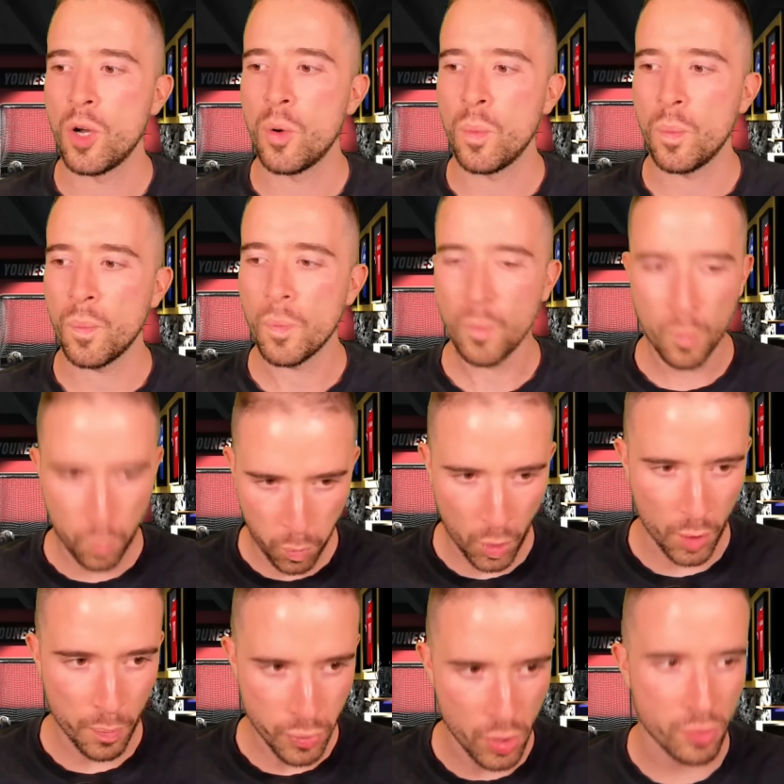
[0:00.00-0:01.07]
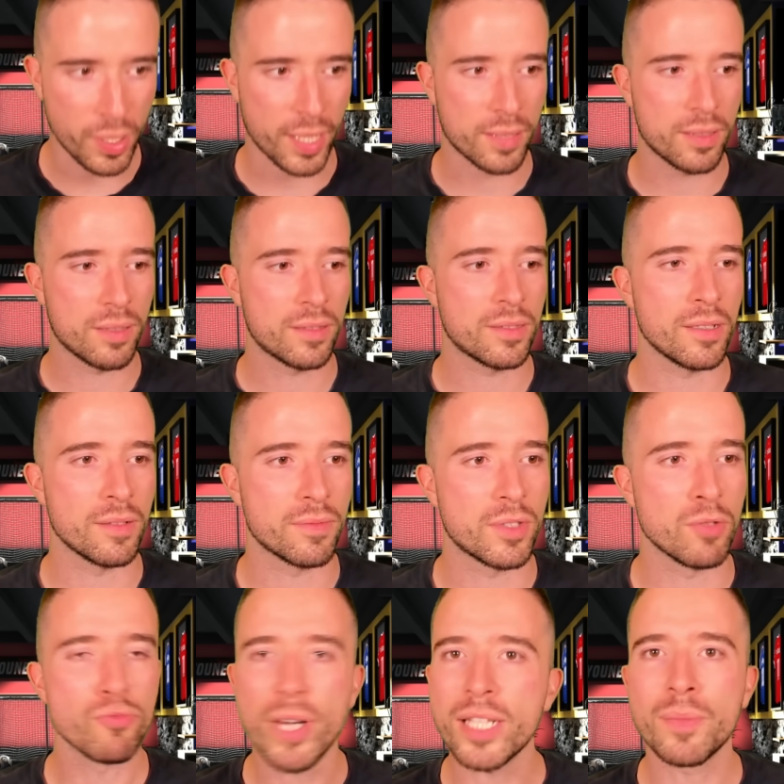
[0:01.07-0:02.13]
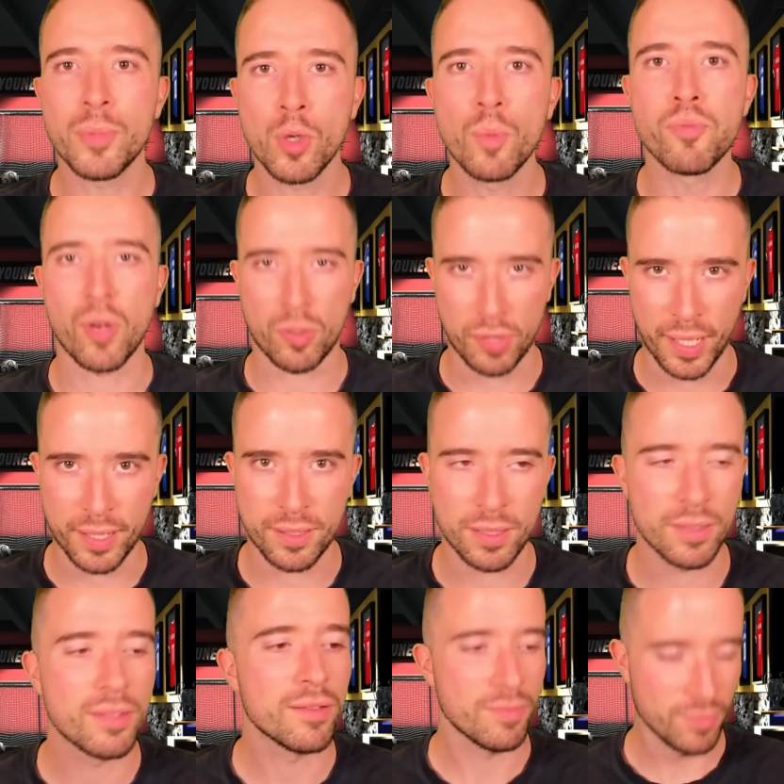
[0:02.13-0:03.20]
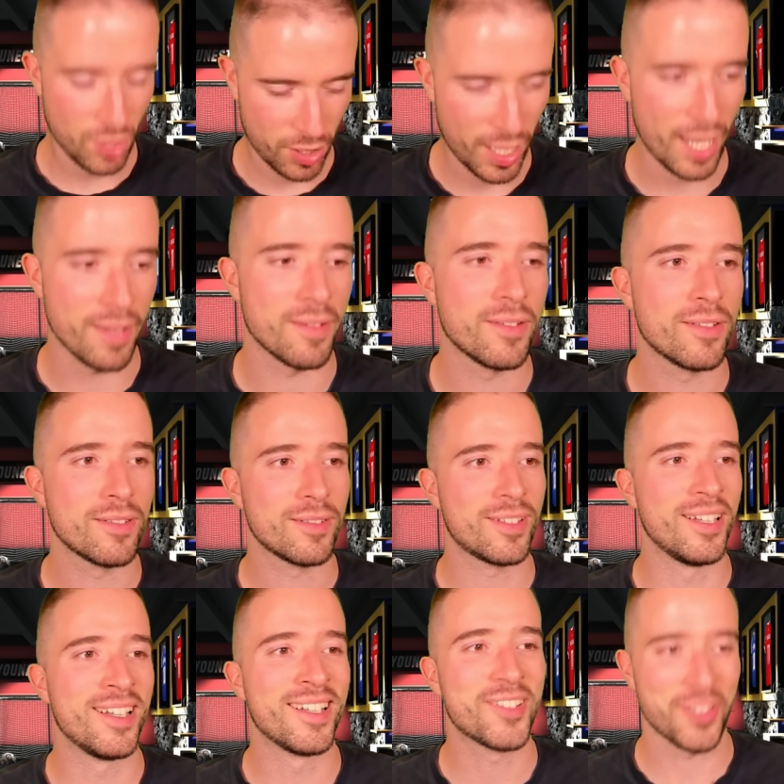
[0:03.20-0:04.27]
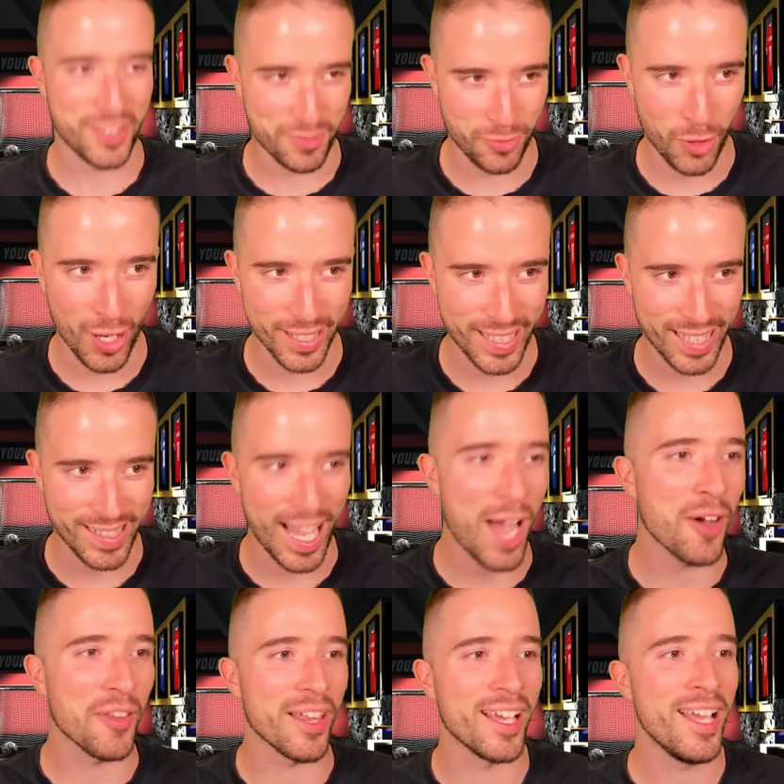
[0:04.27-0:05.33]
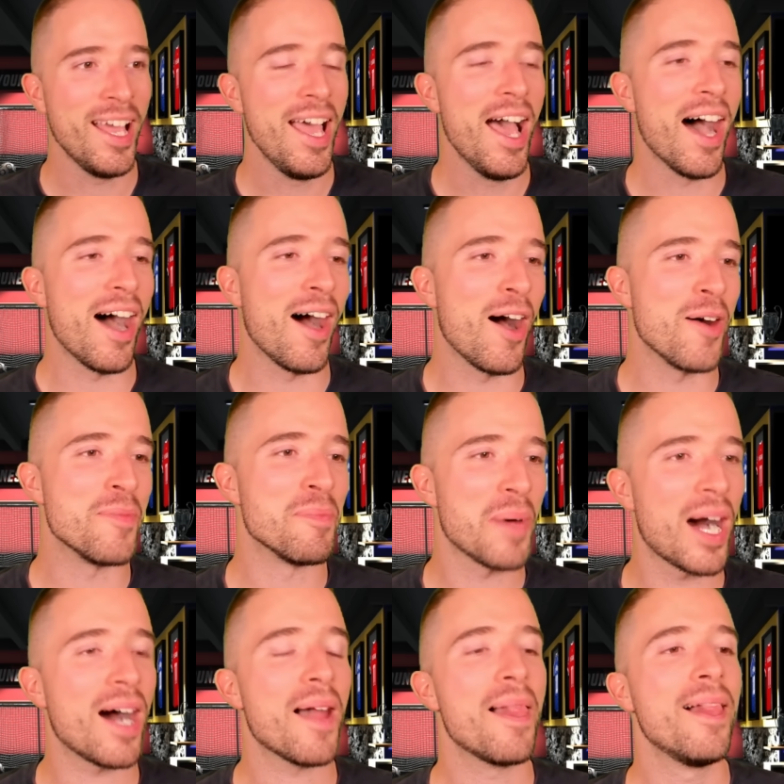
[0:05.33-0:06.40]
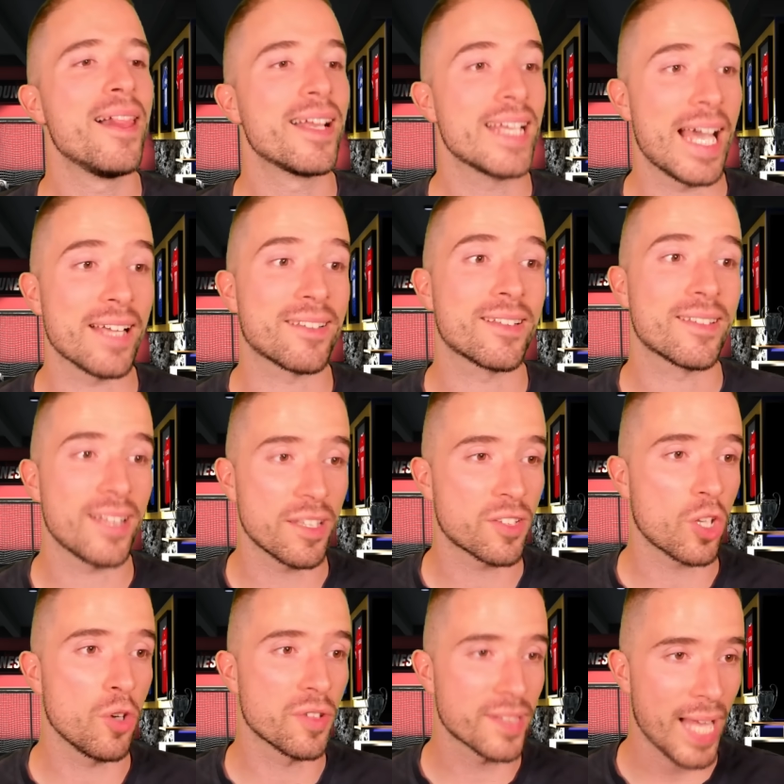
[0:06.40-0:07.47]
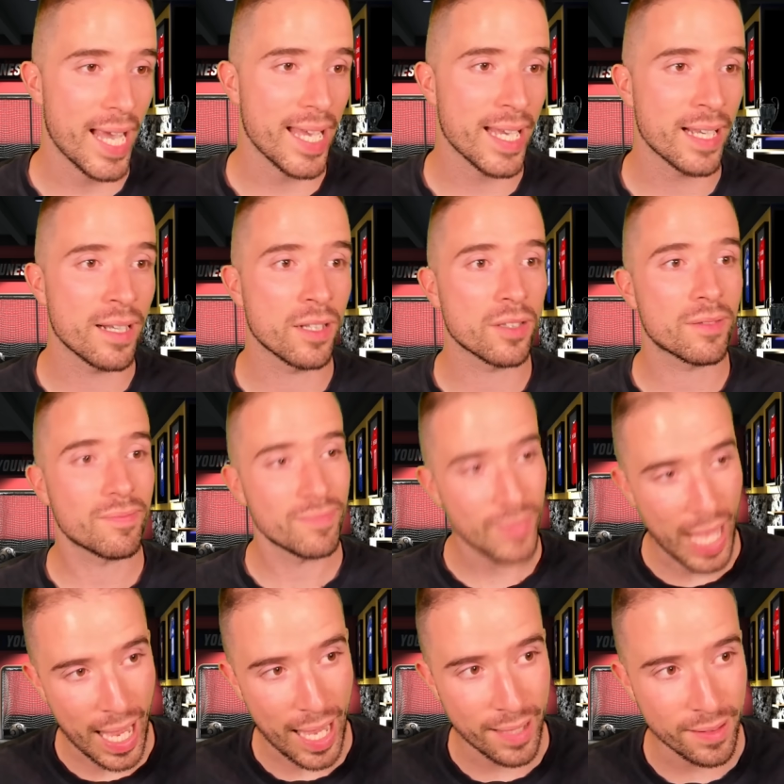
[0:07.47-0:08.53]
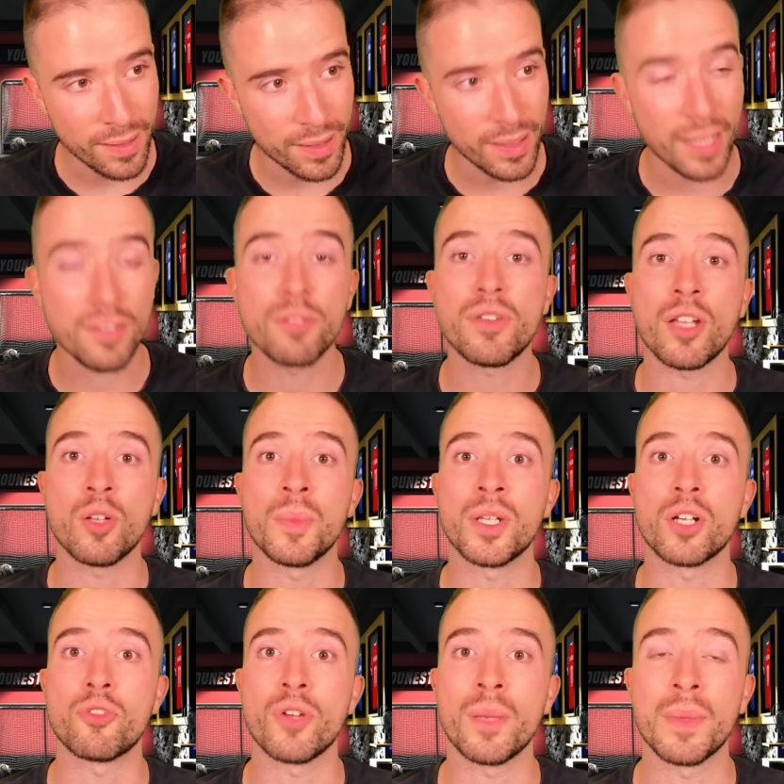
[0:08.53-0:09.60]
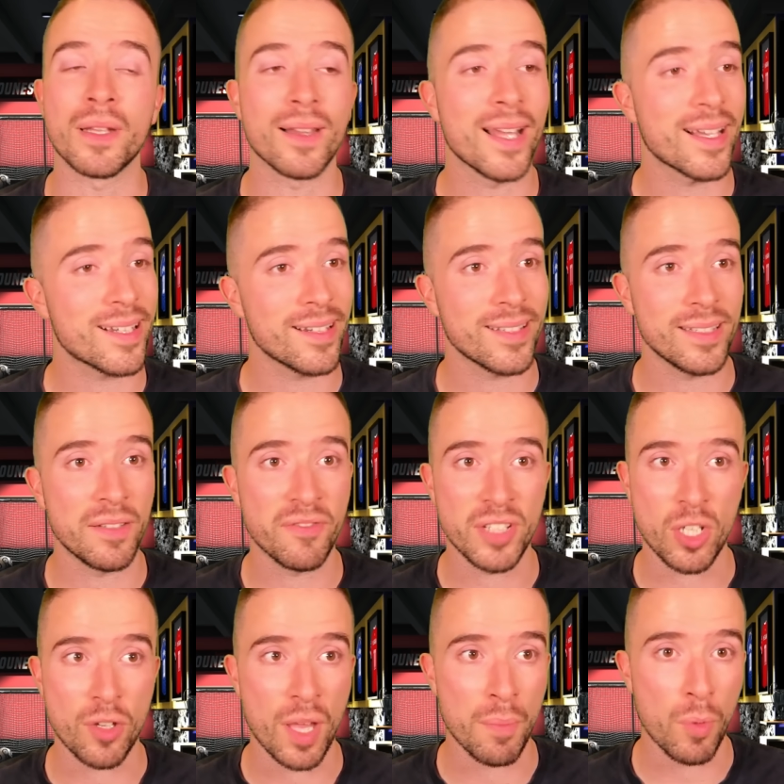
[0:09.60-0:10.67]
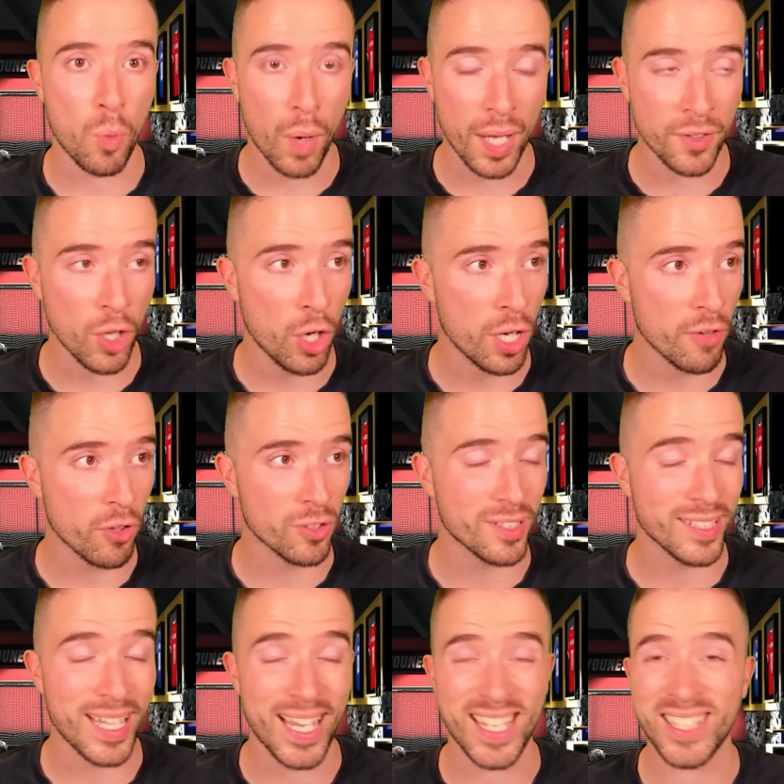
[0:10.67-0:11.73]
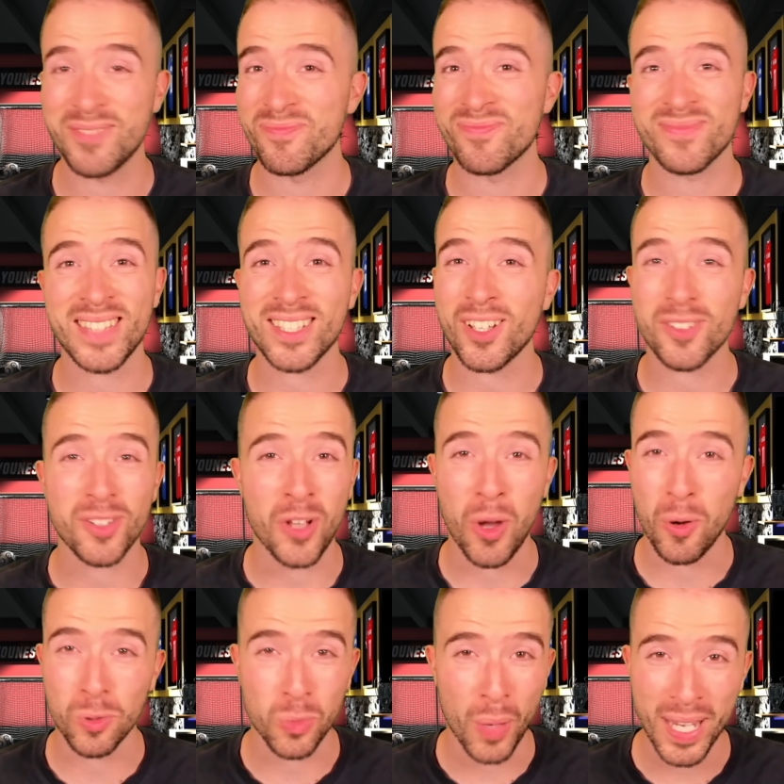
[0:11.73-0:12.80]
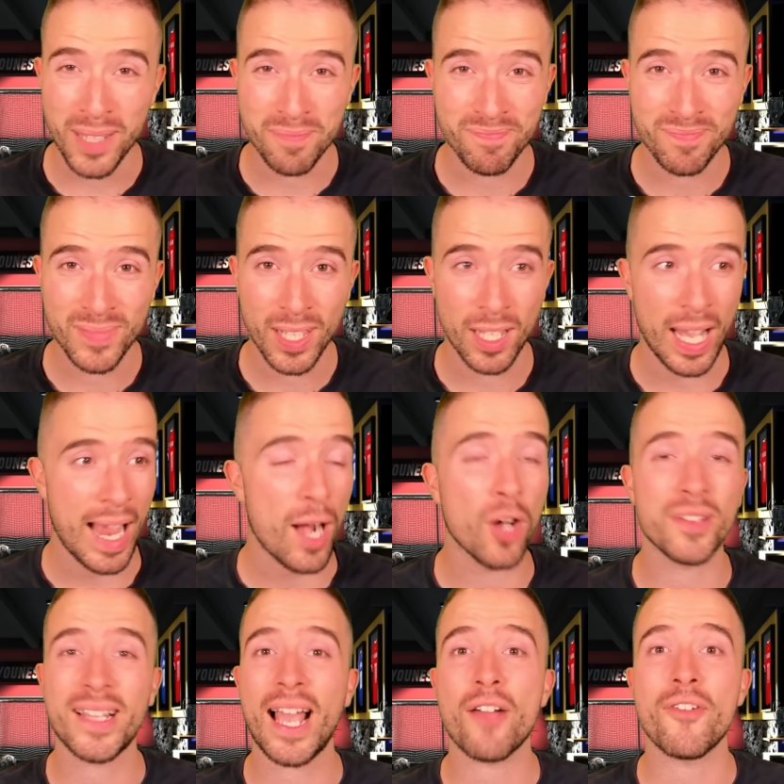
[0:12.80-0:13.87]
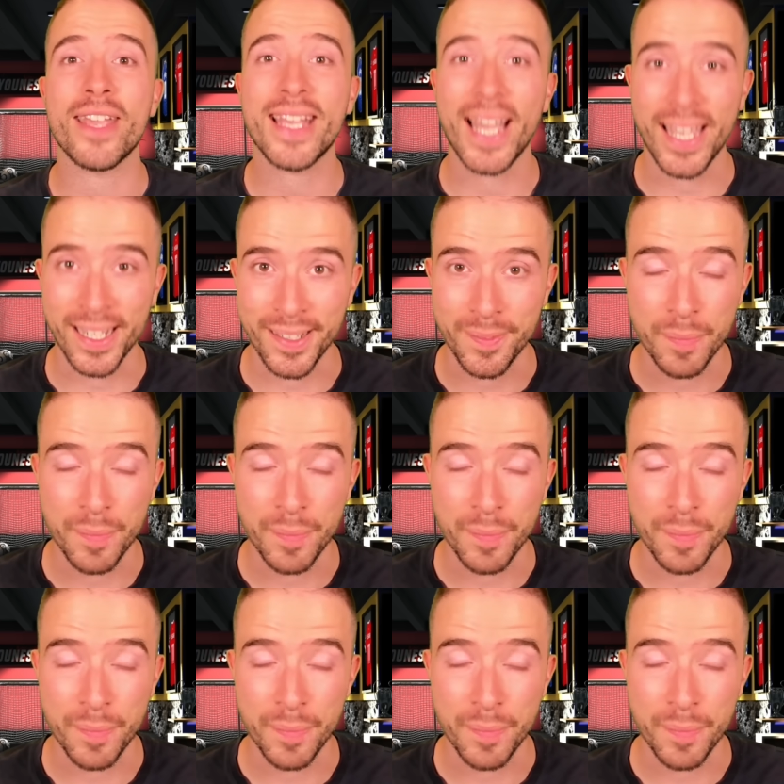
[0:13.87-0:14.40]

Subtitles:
What project? The Red Bull project. Okay. Just thought I'd get that out there. But yes, Sesko staying and there's a gentleman agreement. Like I said in video number one earlier on today, that doesn't hold weight. How's Harry Kane?